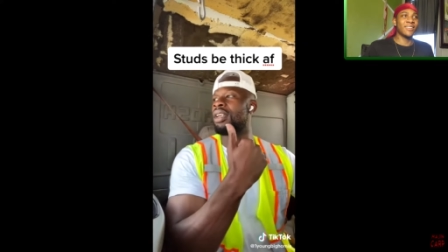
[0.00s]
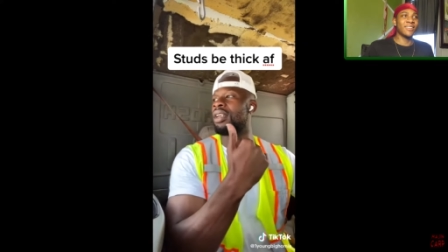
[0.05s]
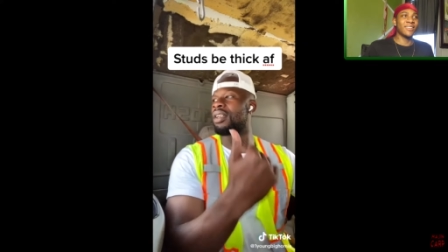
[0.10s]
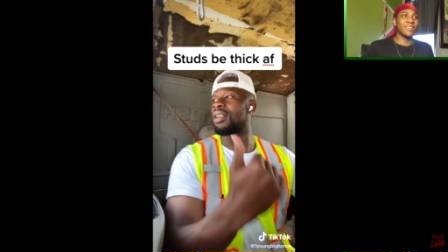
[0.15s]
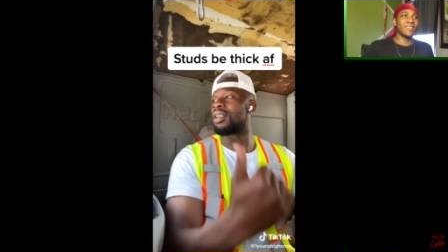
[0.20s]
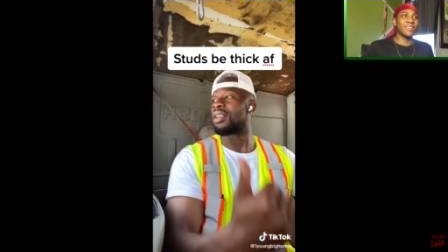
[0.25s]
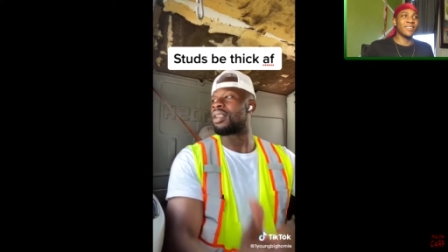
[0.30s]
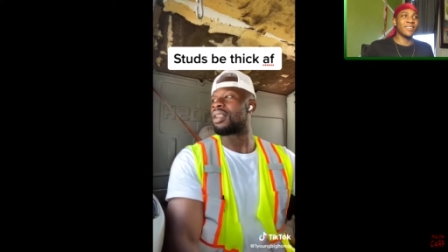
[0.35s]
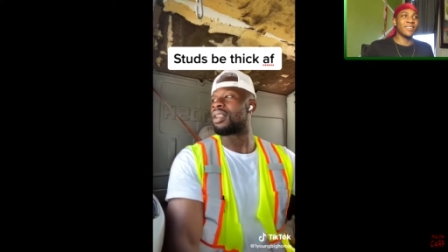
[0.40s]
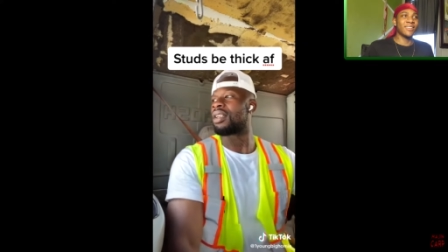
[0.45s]
Man,
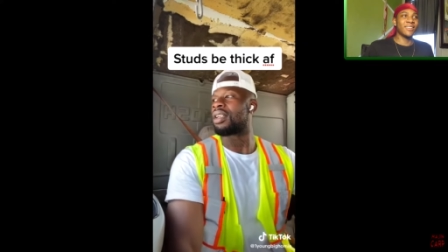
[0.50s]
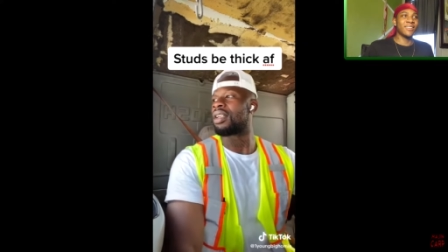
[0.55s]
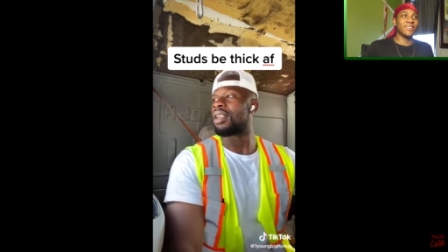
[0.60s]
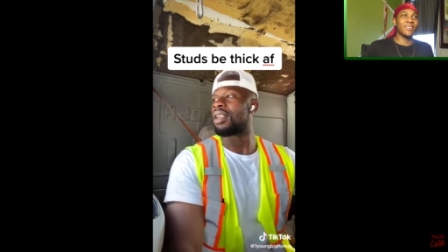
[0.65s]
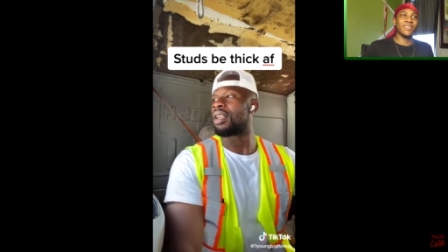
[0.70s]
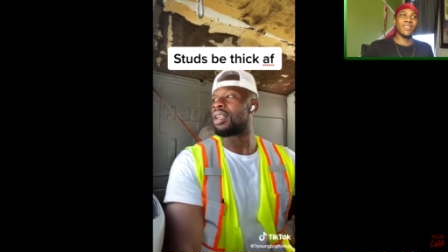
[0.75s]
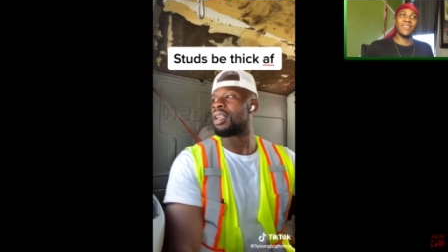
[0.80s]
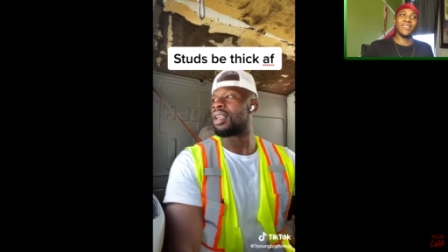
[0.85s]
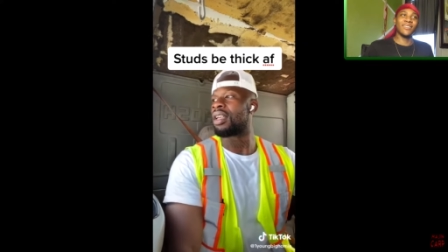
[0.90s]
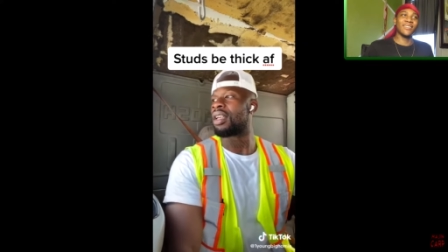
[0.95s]
stop
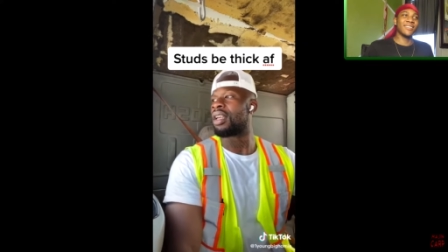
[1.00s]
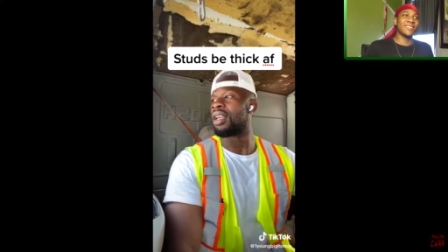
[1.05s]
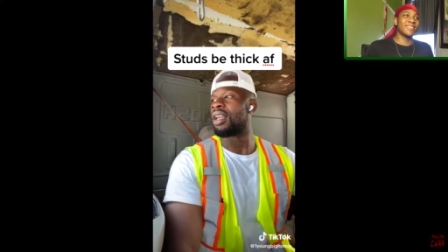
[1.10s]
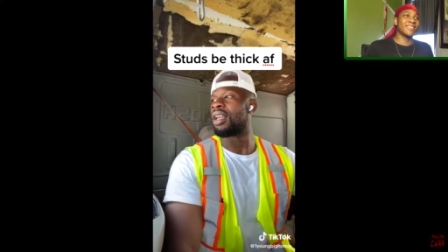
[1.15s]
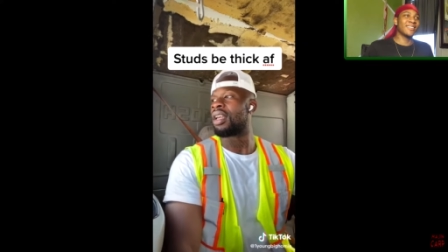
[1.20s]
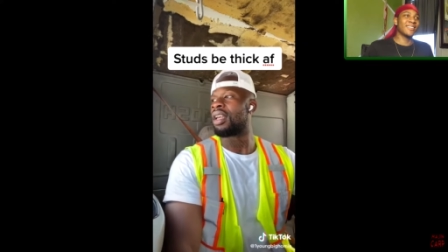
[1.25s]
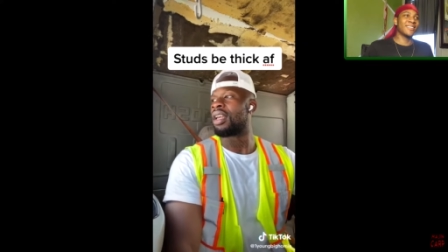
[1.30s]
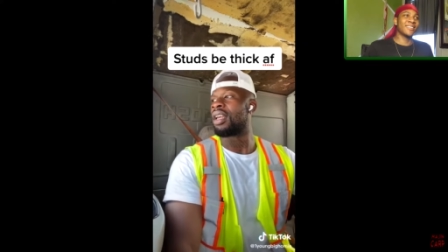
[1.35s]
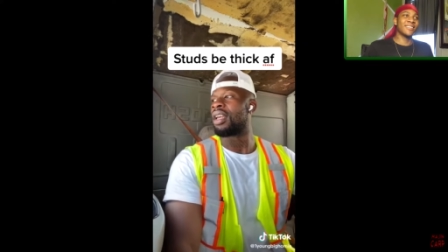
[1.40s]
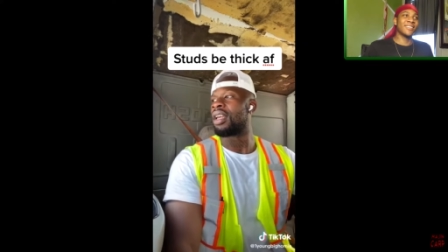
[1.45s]
trying me
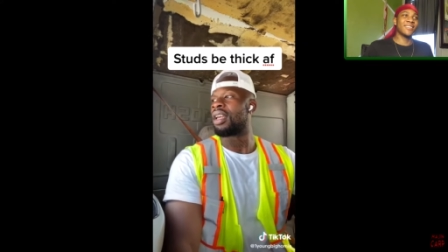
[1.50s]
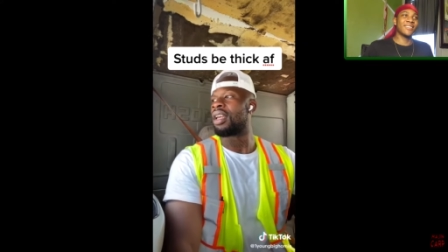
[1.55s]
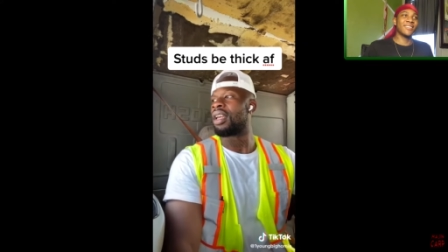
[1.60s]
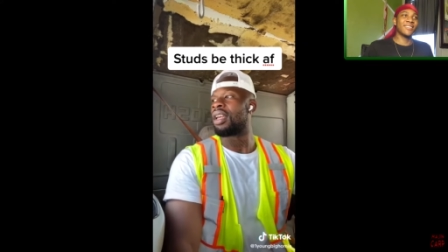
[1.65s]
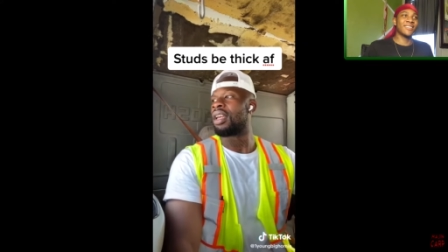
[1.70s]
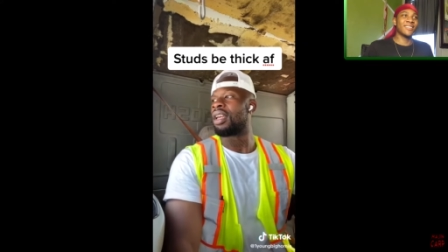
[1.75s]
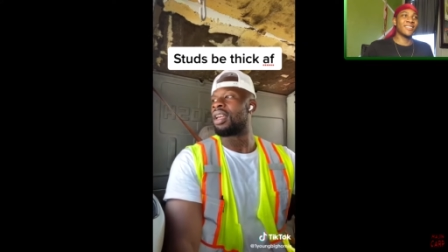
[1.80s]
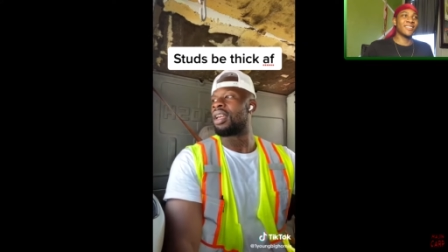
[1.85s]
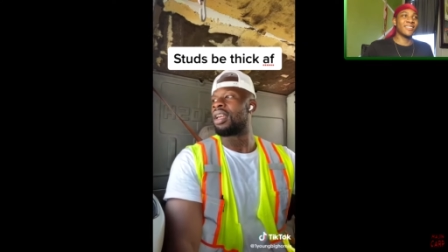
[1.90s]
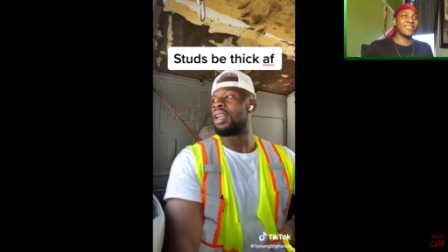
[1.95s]
weird ass boy.